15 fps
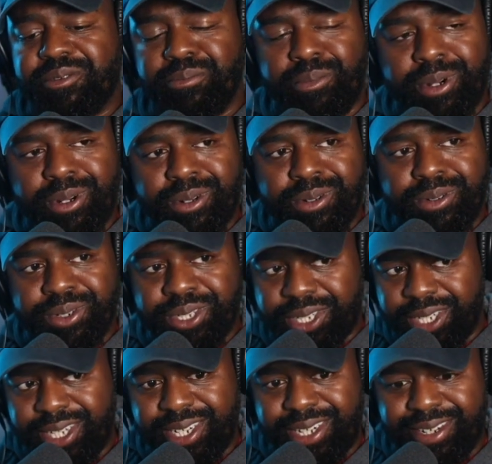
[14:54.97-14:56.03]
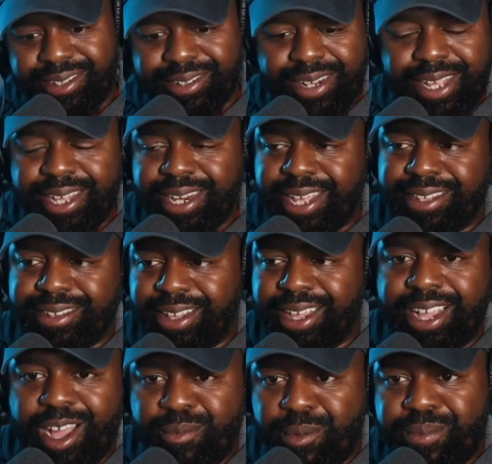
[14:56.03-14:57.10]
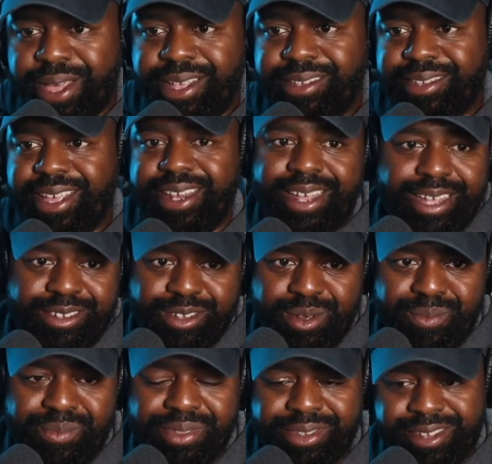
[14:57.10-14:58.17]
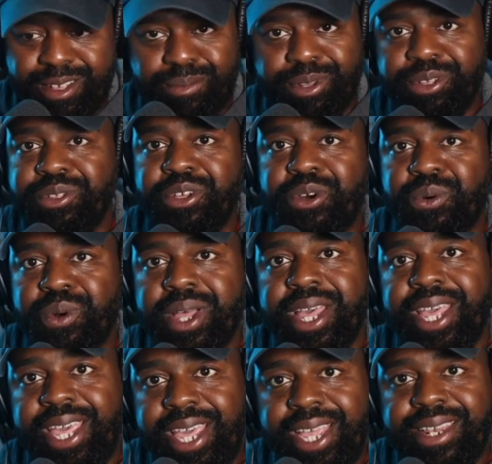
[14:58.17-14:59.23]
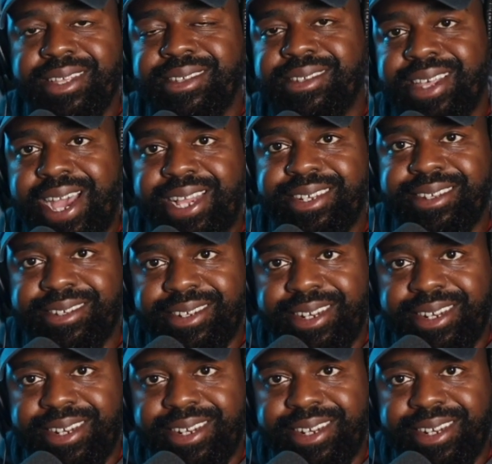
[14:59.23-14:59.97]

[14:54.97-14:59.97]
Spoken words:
bullshit sneaker that's like a copy paste that like some template. You know, he designed the